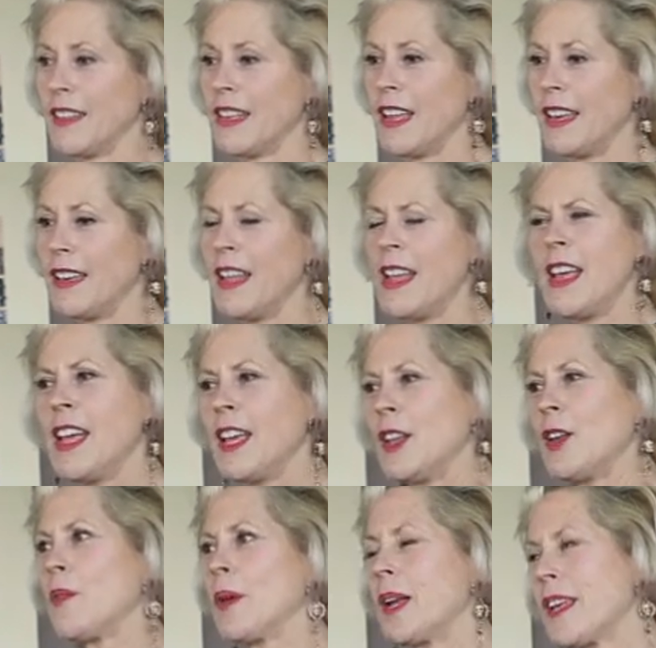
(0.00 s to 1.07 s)
And,
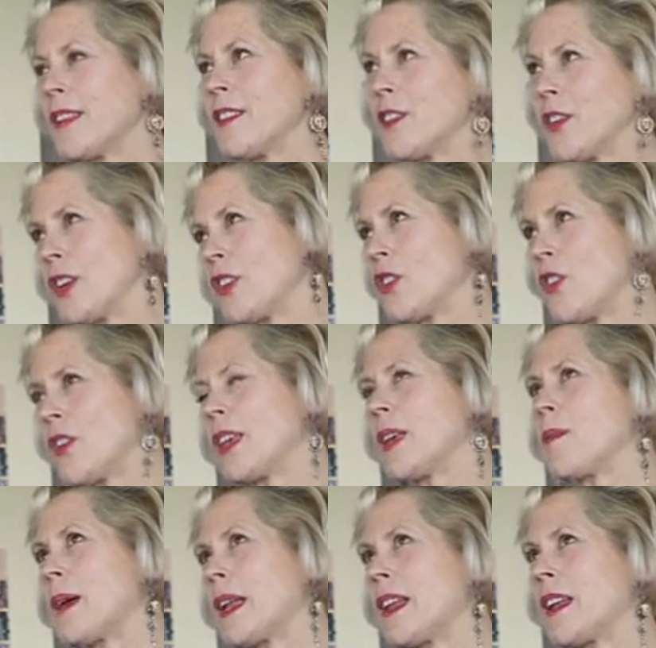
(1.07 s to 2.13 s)
when I started talking
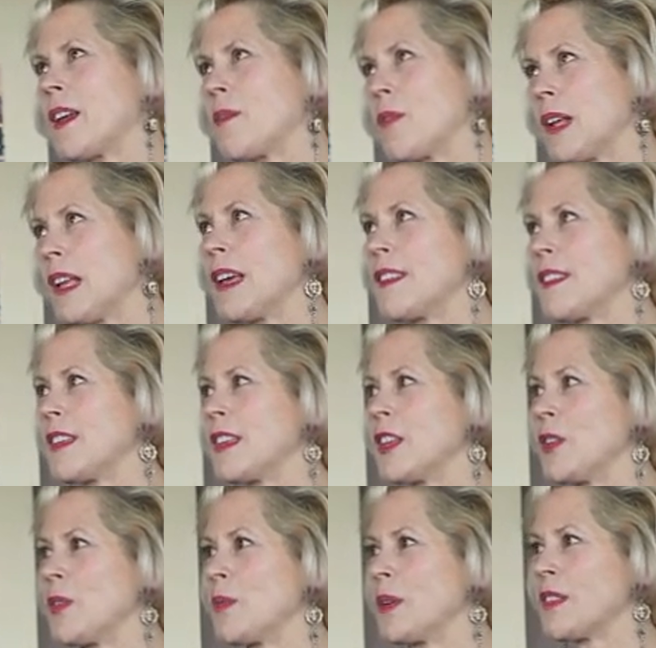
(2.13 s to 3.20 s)
about it, I realized
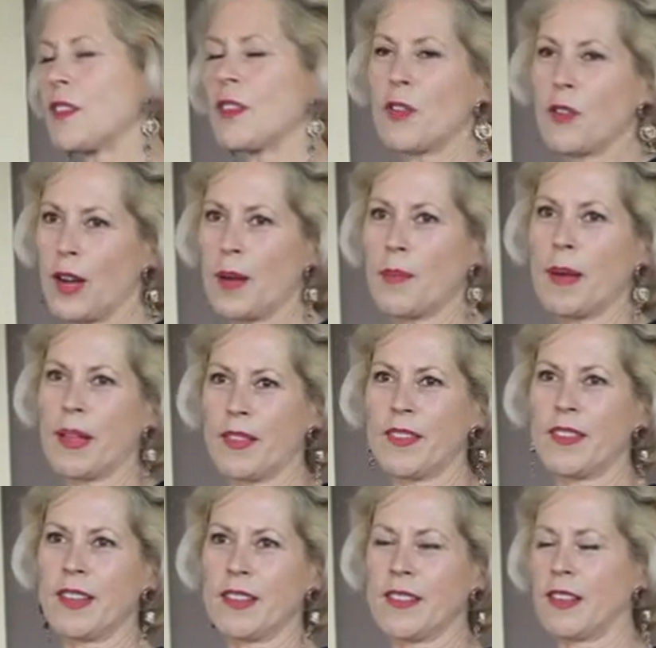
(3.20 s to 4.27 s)
that, what's so great about the
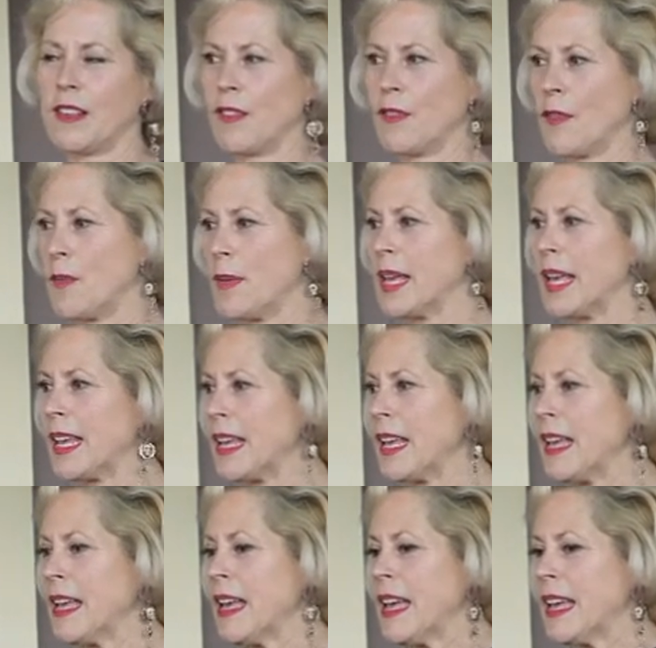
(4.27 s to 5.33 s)
60s for me
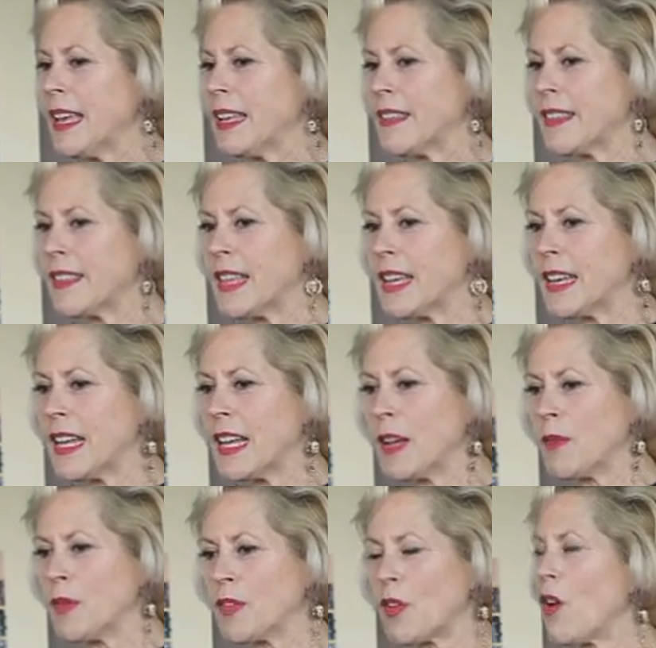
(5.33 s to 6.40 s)
is that it
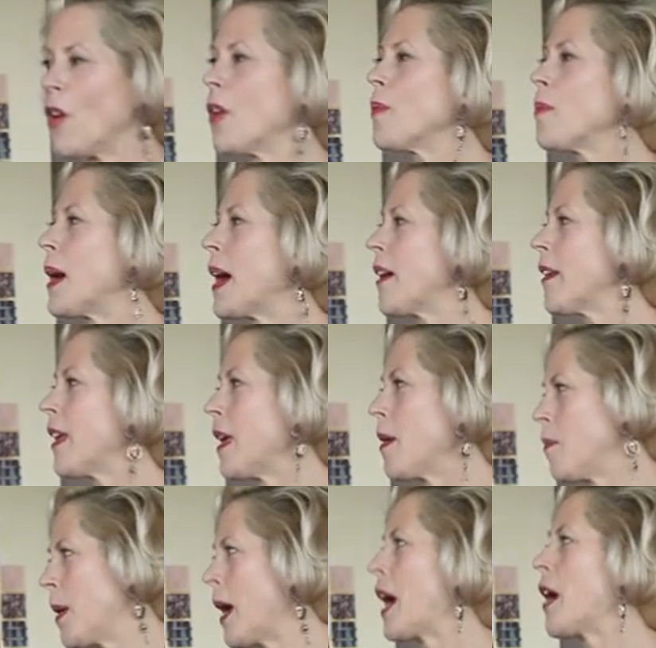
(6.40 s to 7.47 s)
was all about
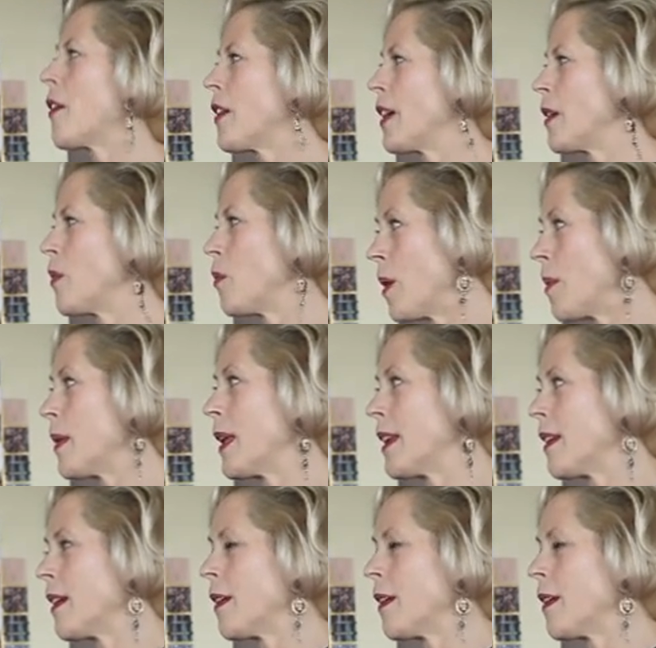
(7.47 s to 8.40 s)
empowering women